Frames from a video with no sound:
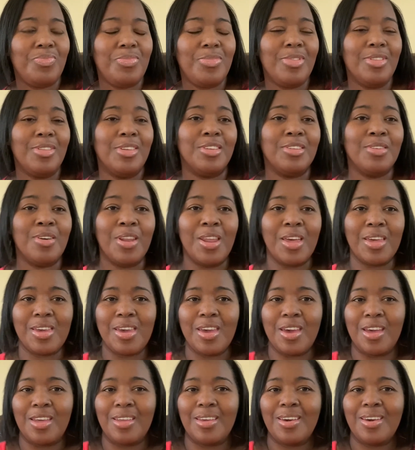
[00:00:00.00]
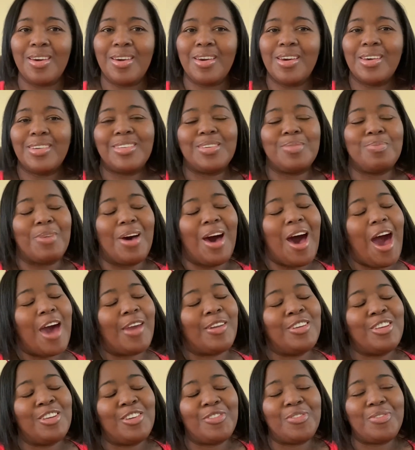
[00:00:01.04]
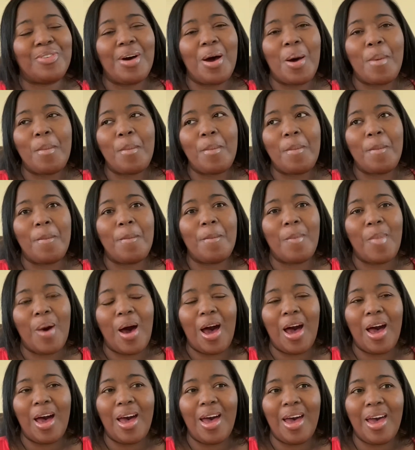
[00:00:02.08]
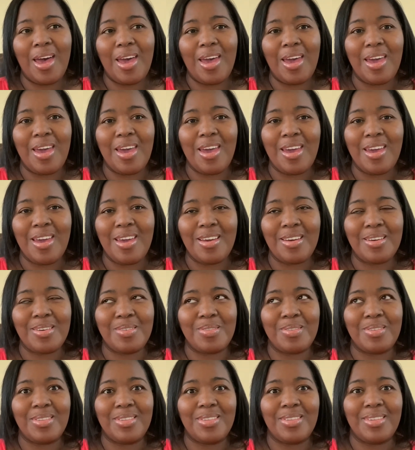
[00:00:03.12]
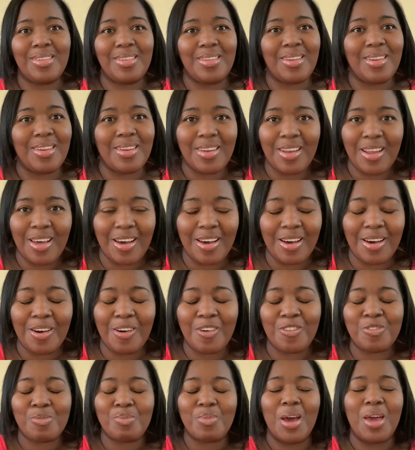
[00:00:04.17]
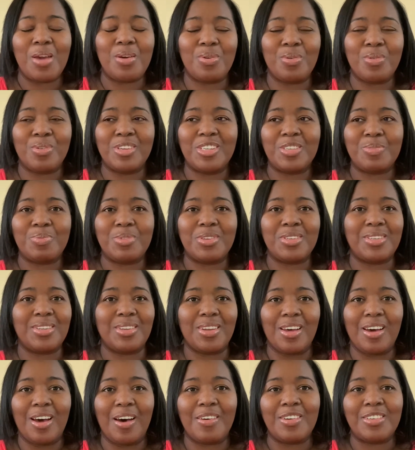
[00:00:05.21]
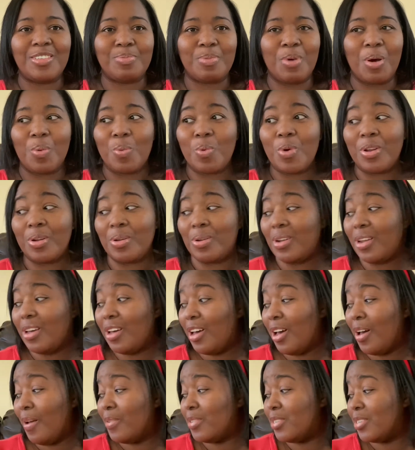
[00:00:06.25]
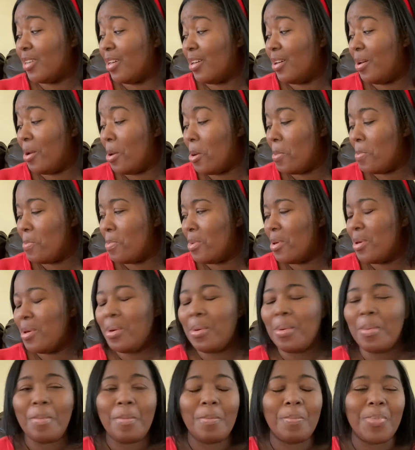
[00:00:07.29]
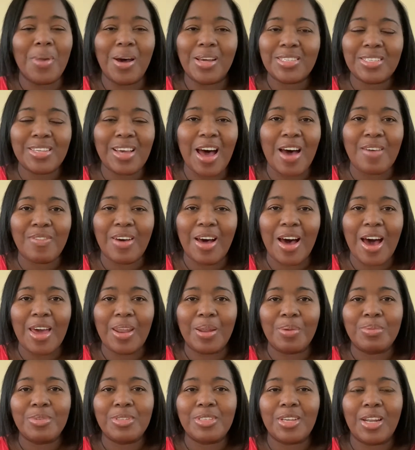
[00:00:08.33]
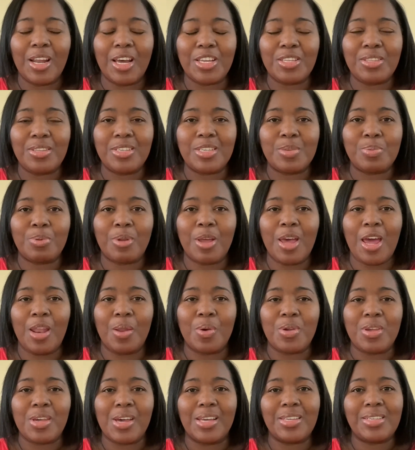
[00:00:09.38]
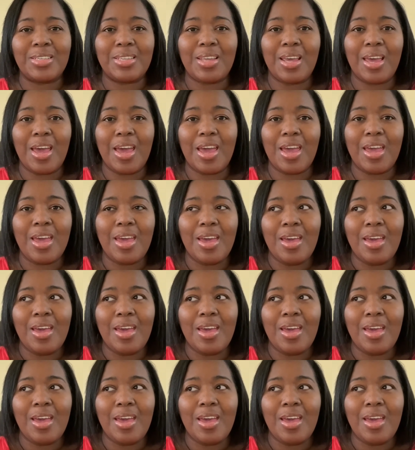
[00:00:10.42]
I was going to get some items from my love, my Christmas loves, my winter loves, um, must-have items that I displayed on yesterday.